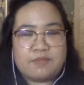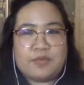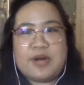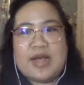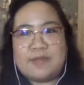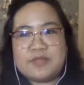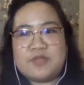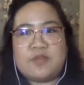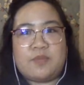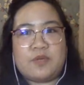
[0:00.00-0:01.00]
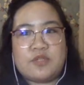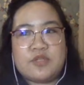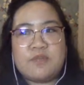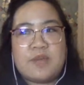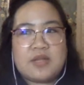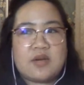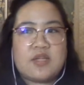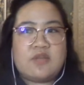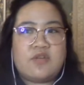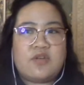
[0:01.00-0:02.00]
Perhaps if the person better
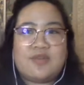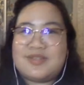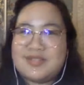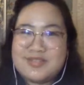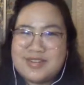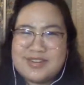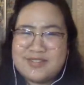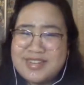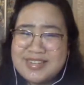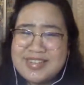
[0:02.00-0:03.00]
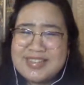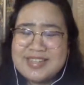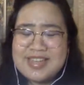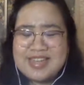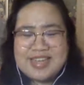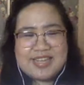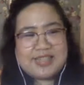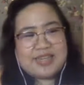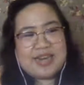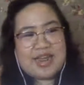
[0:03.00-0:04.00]
reading for you doesn't really read it,
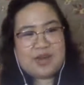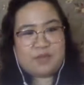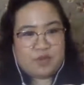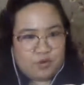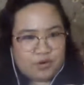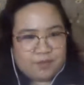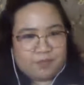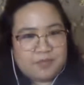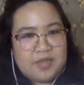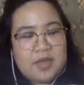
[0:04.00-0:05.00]
hindi nila alam yun.